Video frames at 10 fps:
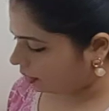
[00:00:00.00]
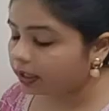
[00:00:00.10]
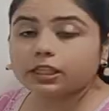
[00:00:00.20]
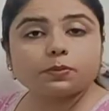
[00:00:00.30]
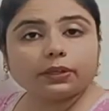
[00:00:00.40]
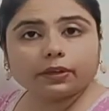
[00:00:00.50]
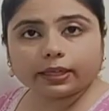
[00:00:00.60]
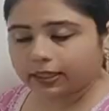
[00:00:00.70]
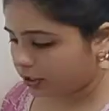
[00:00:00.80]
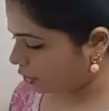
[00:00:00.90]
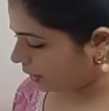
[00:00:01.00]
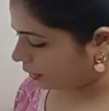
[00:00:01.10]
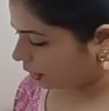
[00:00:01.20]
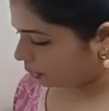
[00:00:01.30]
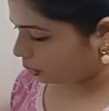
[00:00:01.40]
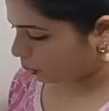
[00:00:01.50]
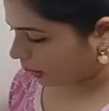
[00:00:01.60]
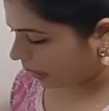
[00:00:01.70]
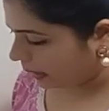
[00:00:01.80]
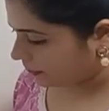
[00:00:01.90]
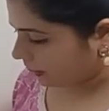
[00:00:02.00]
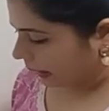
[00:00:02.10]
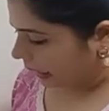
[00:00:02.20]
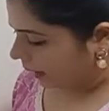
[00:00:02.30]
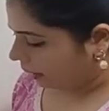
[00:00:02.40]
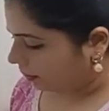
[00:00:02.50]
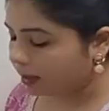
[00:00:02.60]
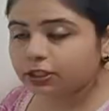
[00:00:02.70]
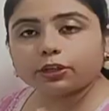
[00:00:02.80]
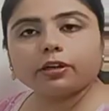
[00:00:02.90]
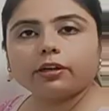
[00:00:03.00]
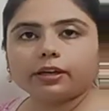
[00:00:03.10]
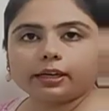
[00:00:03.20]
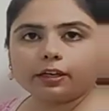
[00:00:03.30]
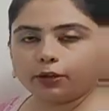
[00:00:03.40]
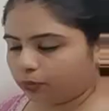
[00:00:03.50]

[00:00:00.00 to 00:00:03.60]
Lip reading: the drug is being directly injected into the vein. Intramuscular, directly